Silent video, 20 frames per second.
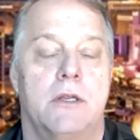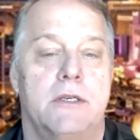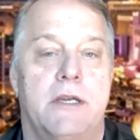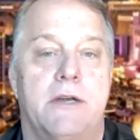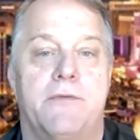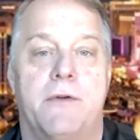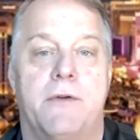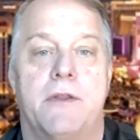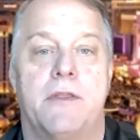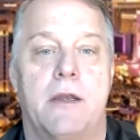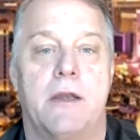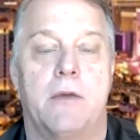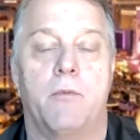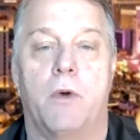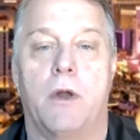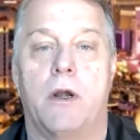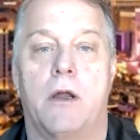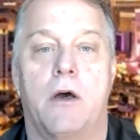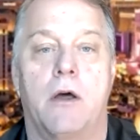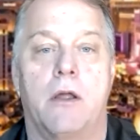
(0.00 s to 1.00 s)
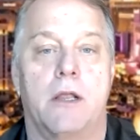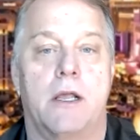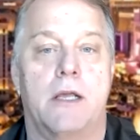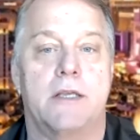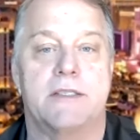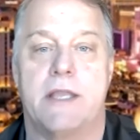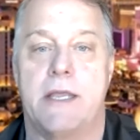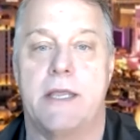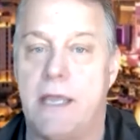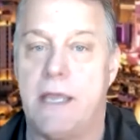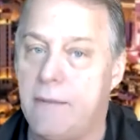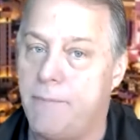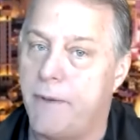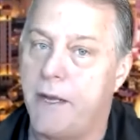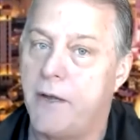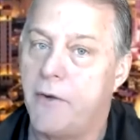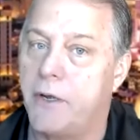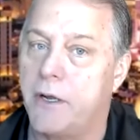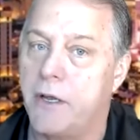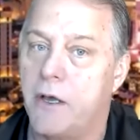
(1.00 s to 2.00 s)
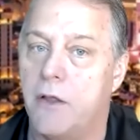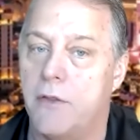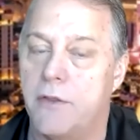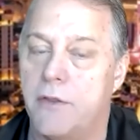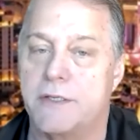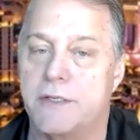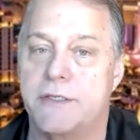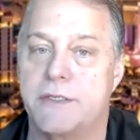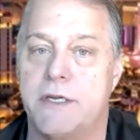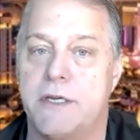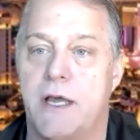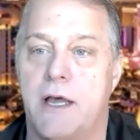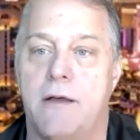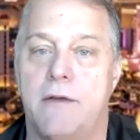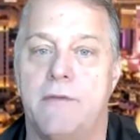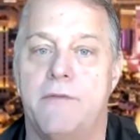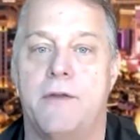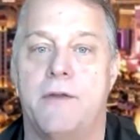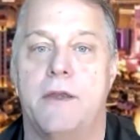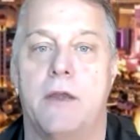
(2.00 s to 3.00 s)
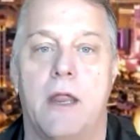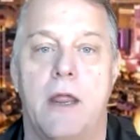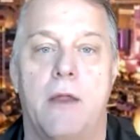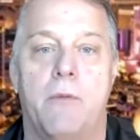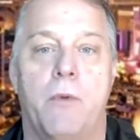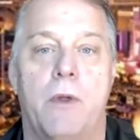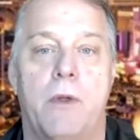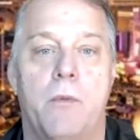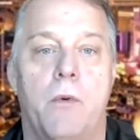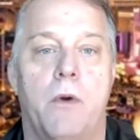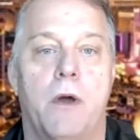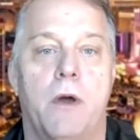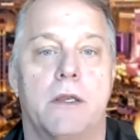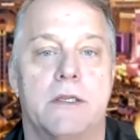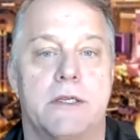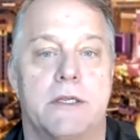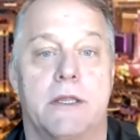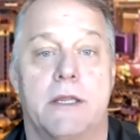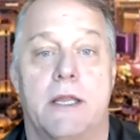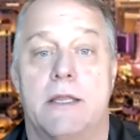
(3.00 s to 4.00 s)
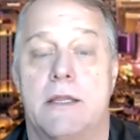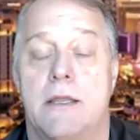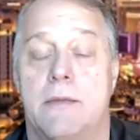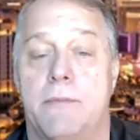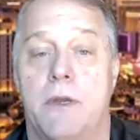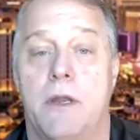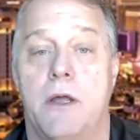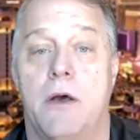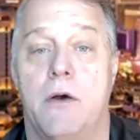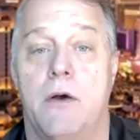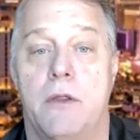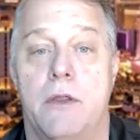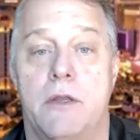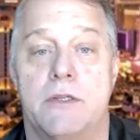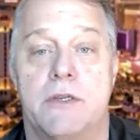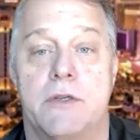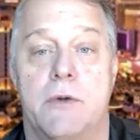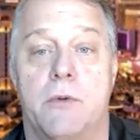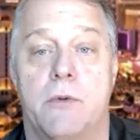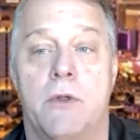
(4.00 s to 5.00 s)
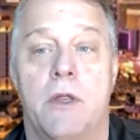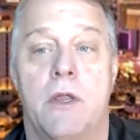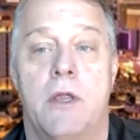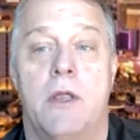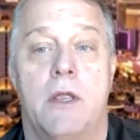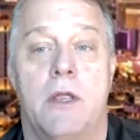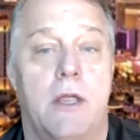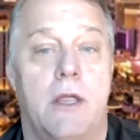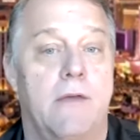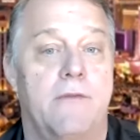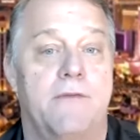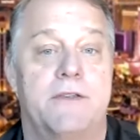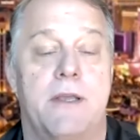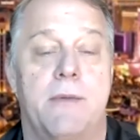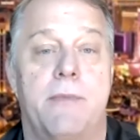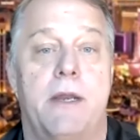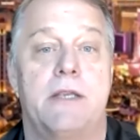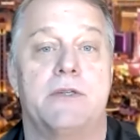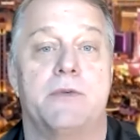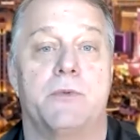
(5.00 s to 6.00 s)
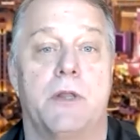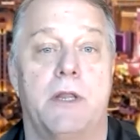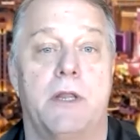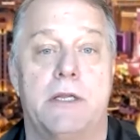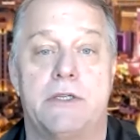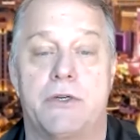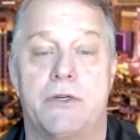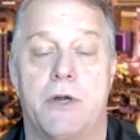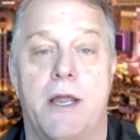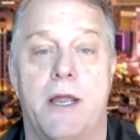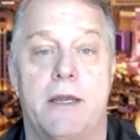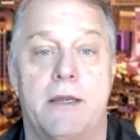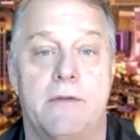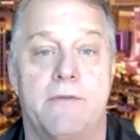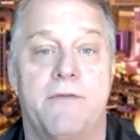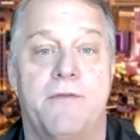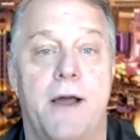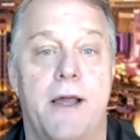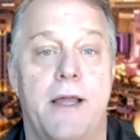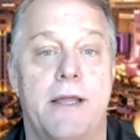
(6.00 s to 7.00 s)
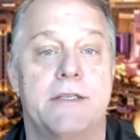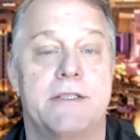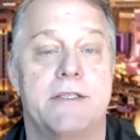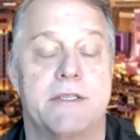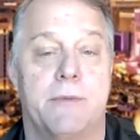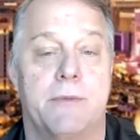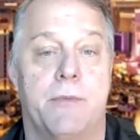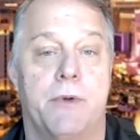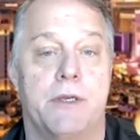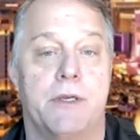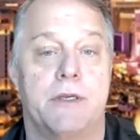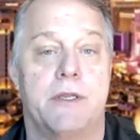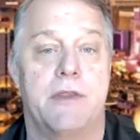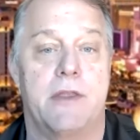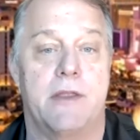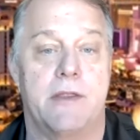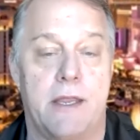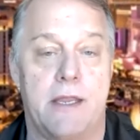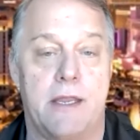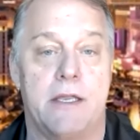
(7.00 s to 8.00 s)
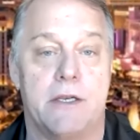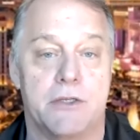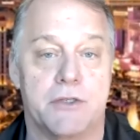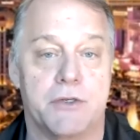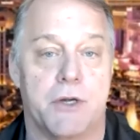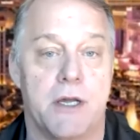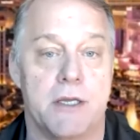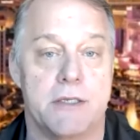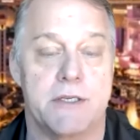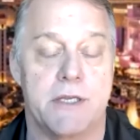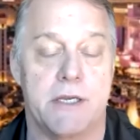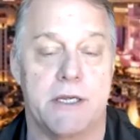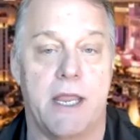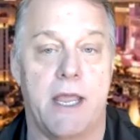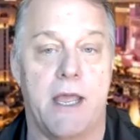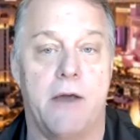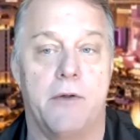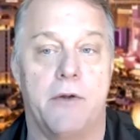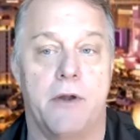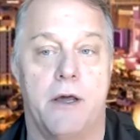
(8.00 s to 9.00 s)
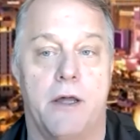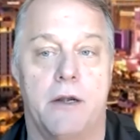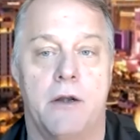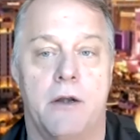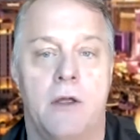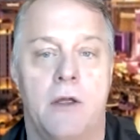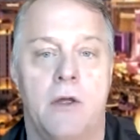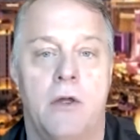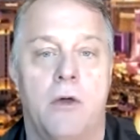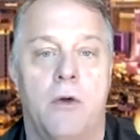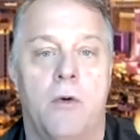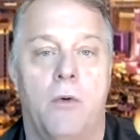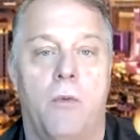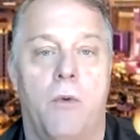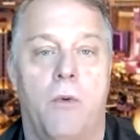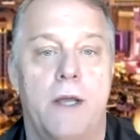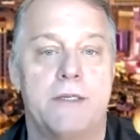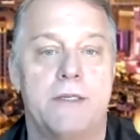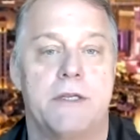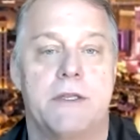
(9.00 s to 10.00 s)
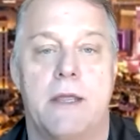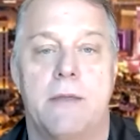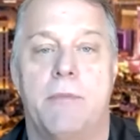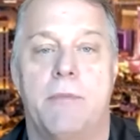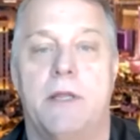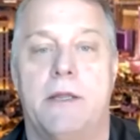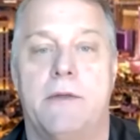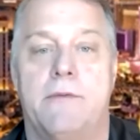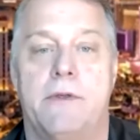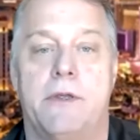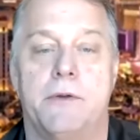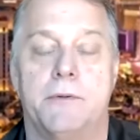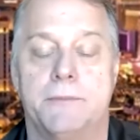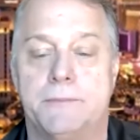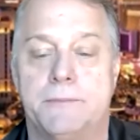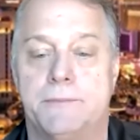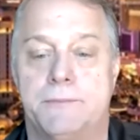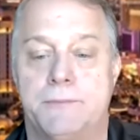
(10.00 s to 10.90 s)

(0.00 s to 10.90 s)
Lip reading: different than what all, because they keep hearing all this stuff and we want to let them know. So if somebody's really trying to find someone that they can trust and count on, why should they believe you?